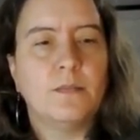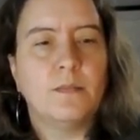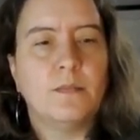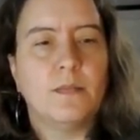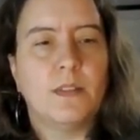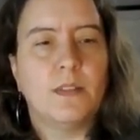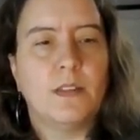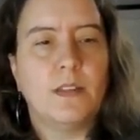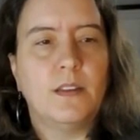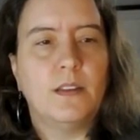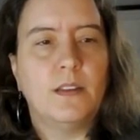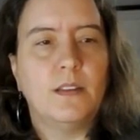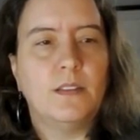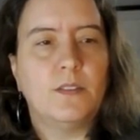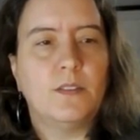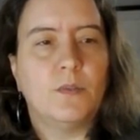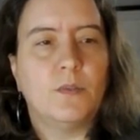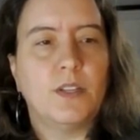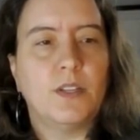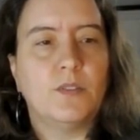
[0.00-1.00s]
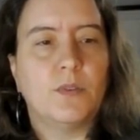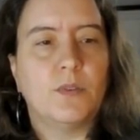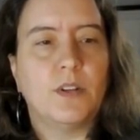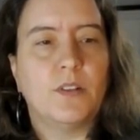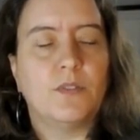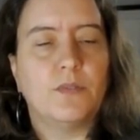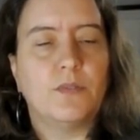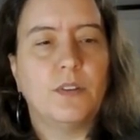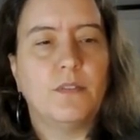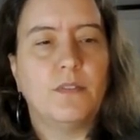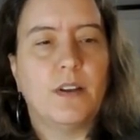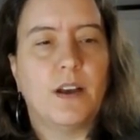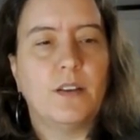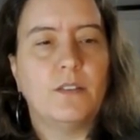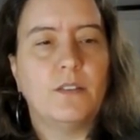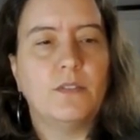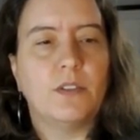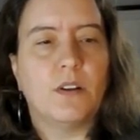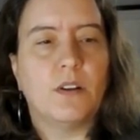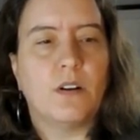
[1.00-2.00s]
the 2023
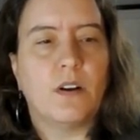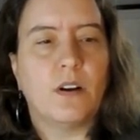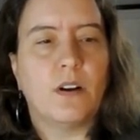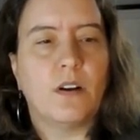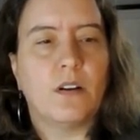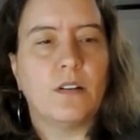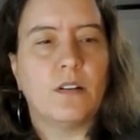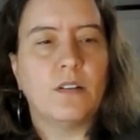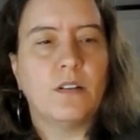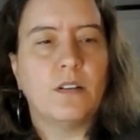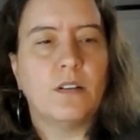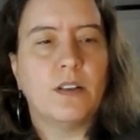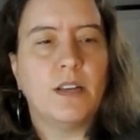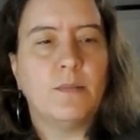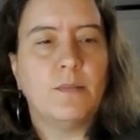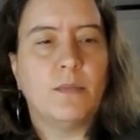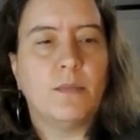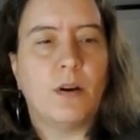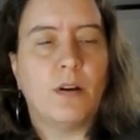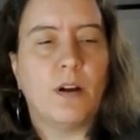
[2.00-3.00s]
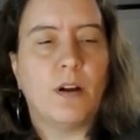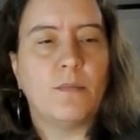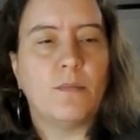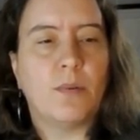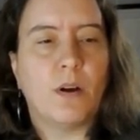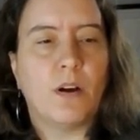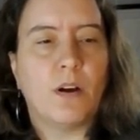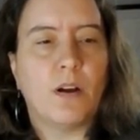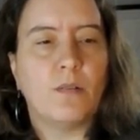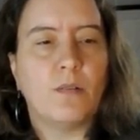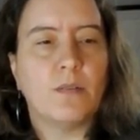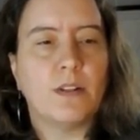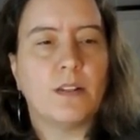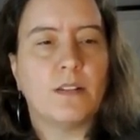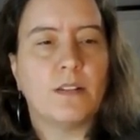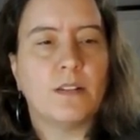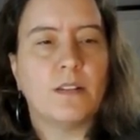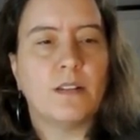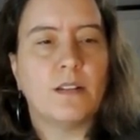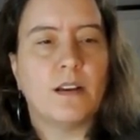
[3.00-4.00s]
values are on par
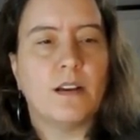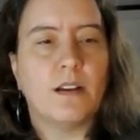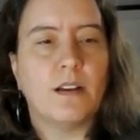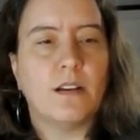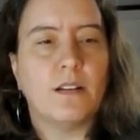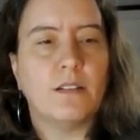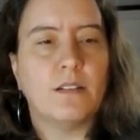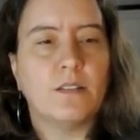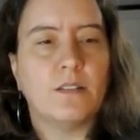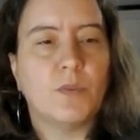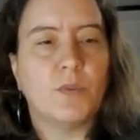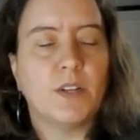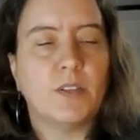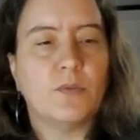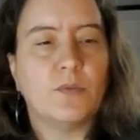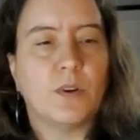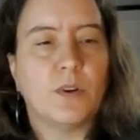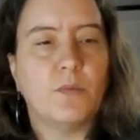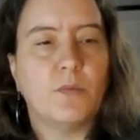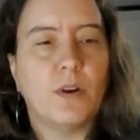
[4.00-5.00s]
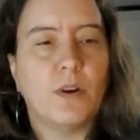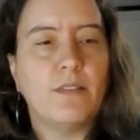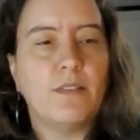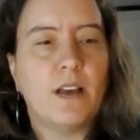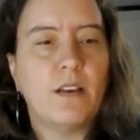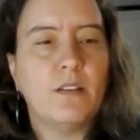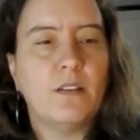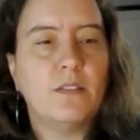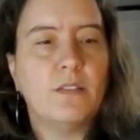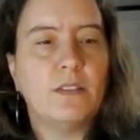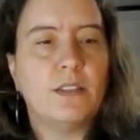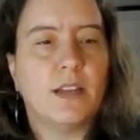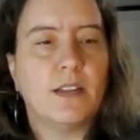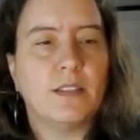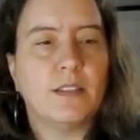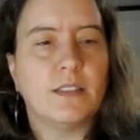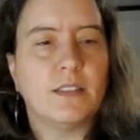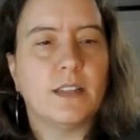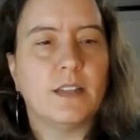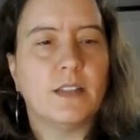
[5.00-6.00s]
with 2021 values
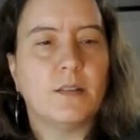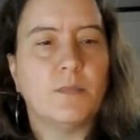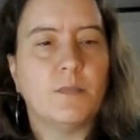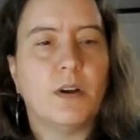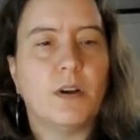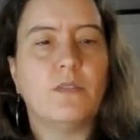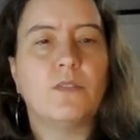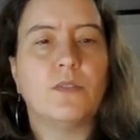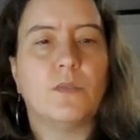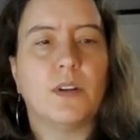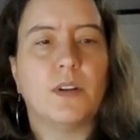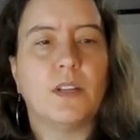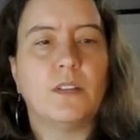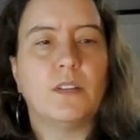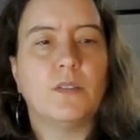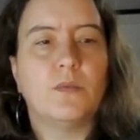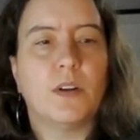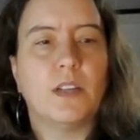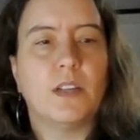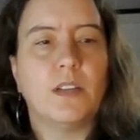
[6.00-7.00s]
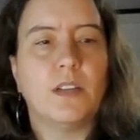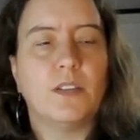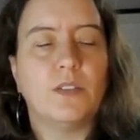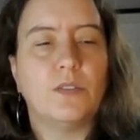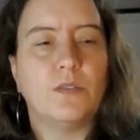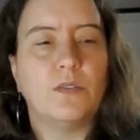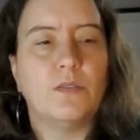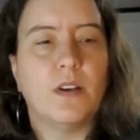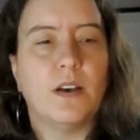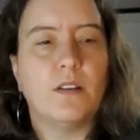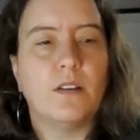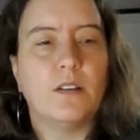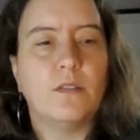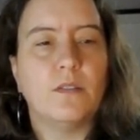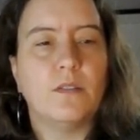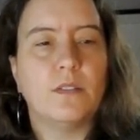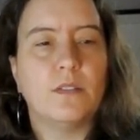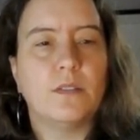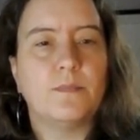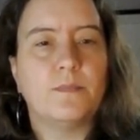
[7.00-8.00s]
and slightly above 2022
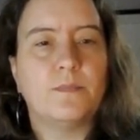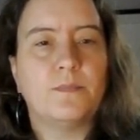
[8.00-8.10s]
values.